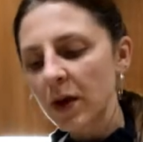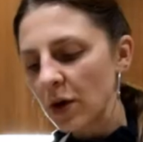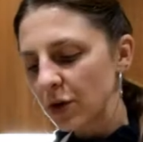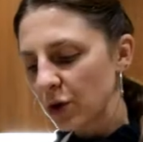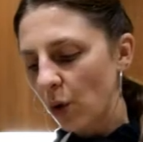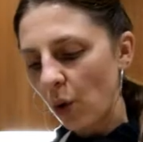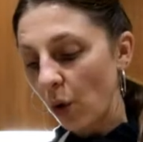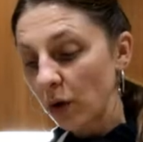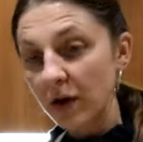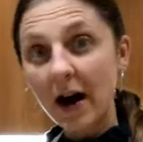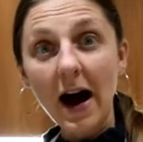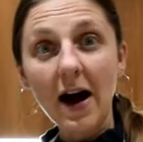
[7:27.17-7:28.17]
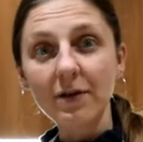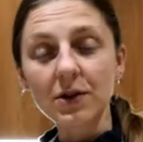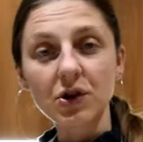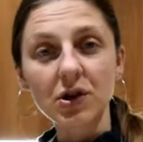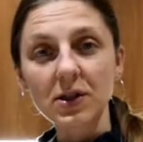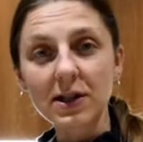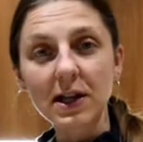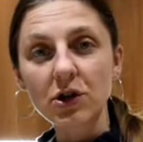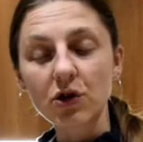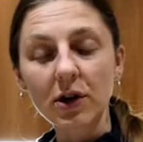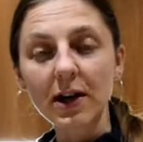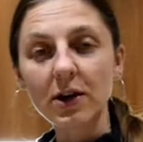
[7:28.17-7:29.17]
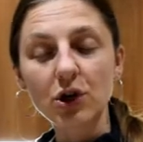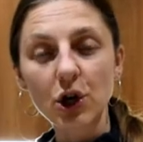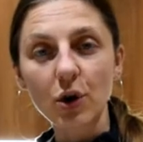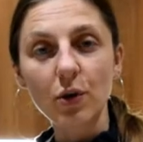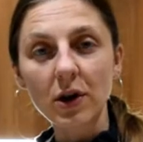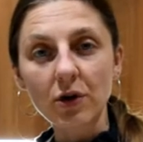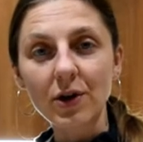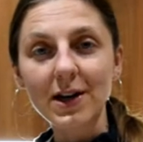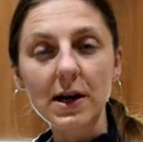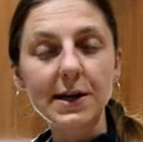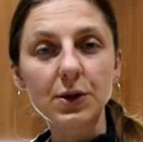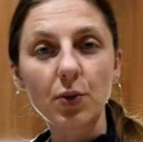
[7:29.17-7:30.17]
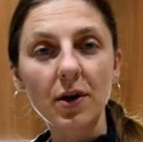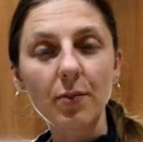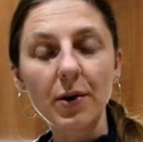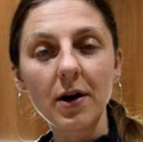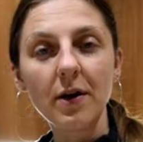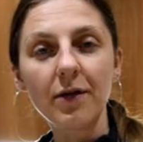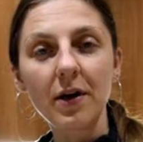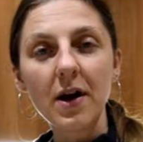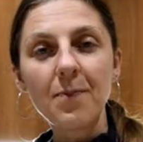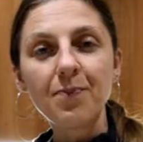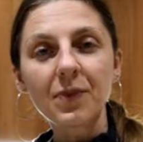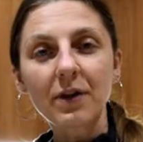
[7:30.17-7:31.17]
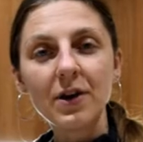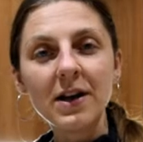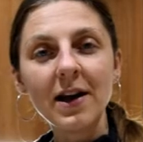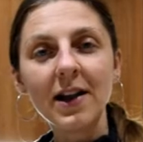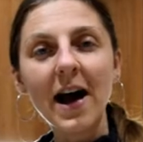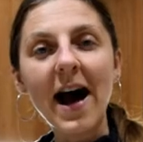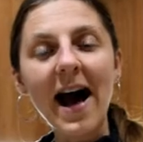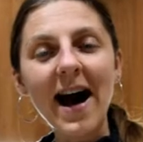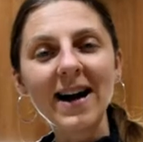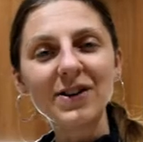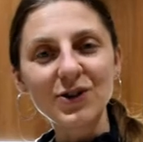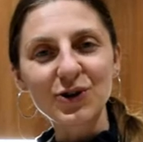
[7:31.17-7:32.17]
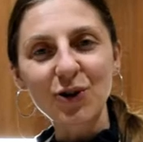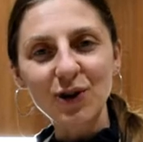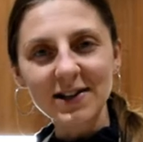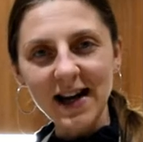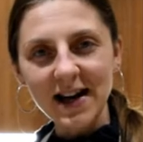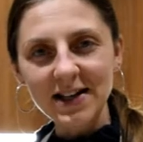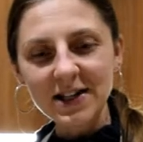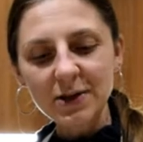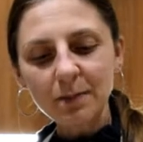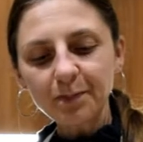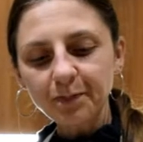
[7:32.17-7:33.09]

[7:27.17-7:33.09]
So all you have is just literally two ingredients with a bit of vanilla and salt added,